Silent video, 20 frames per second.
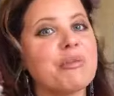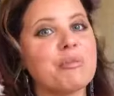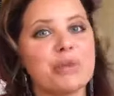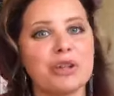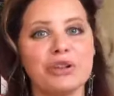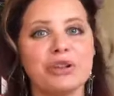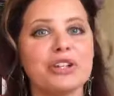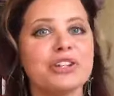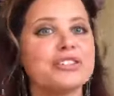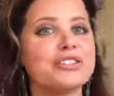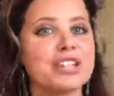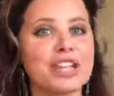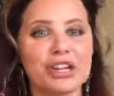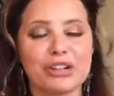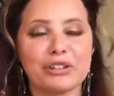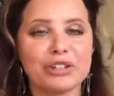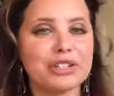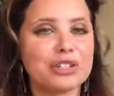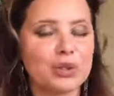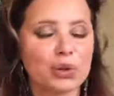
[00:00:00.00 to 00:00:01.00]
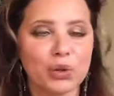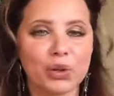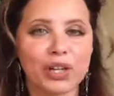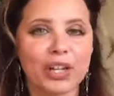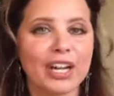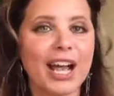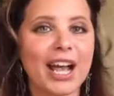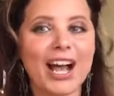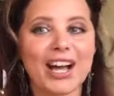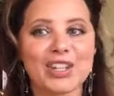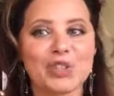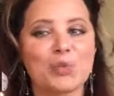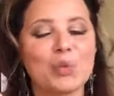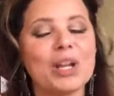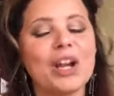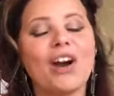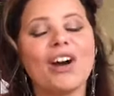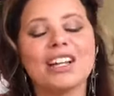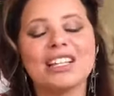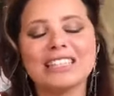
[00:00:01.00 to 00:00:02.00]
unfamiliar territory
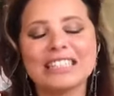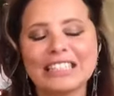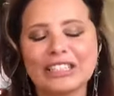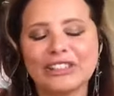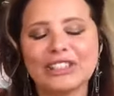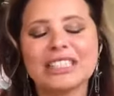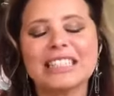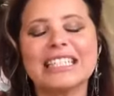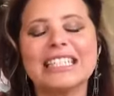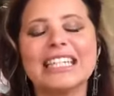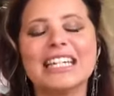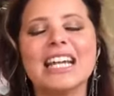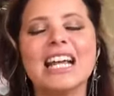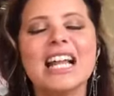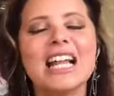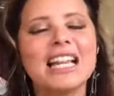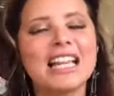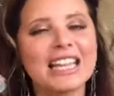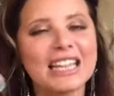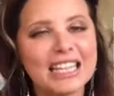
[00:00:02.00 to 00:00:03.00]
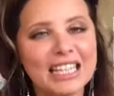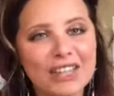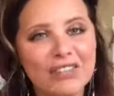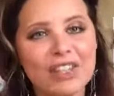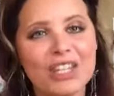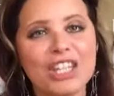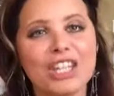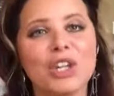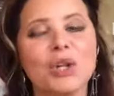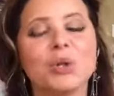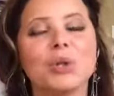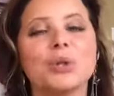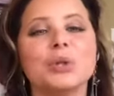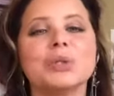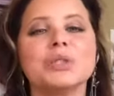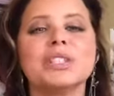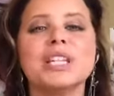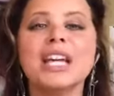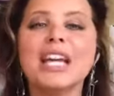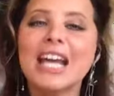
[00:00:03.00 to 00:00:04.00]
as we are literally leaving the
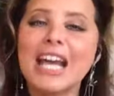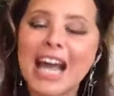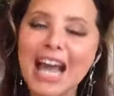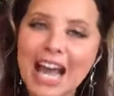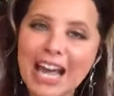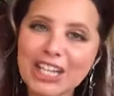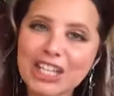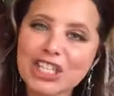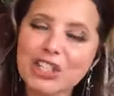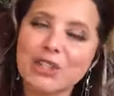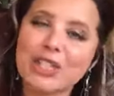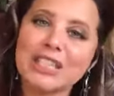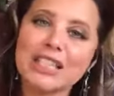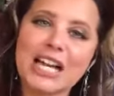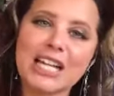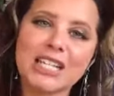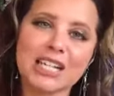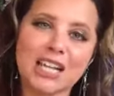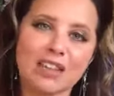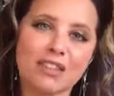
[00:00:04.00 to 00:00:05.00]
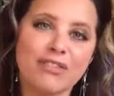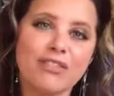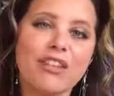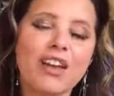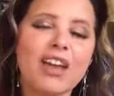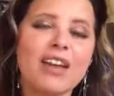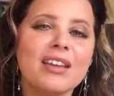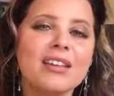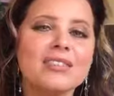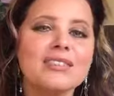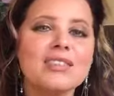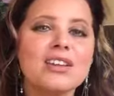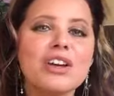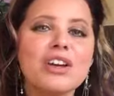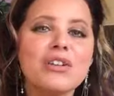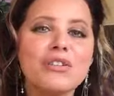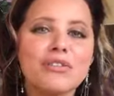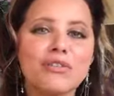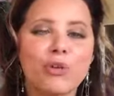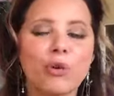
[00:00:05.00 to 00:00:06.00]
old, entering that death
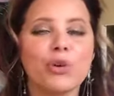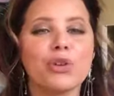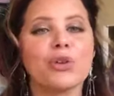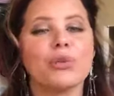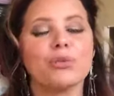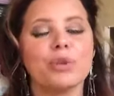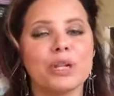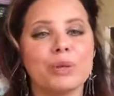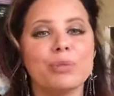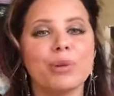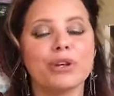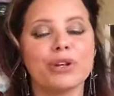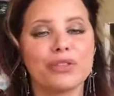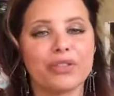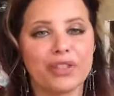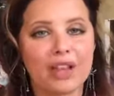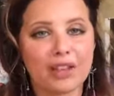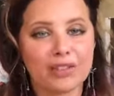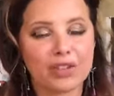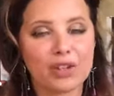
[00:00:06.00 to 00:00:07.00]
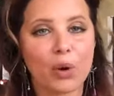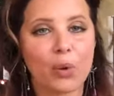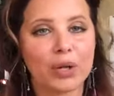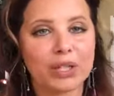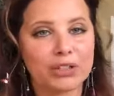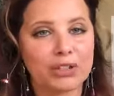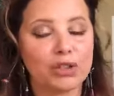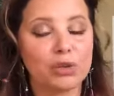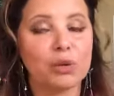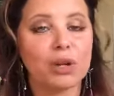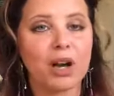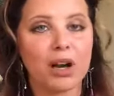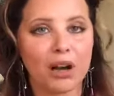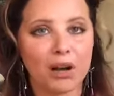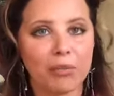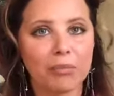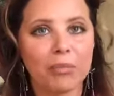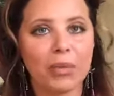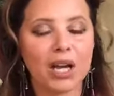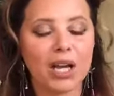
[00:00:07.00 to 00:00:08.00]
phase for the rebirth that's going to
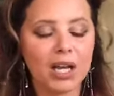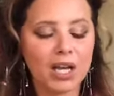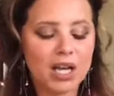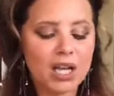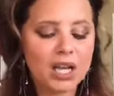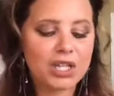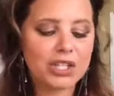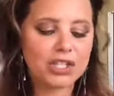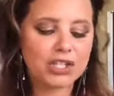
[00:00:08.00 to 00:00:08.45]
come.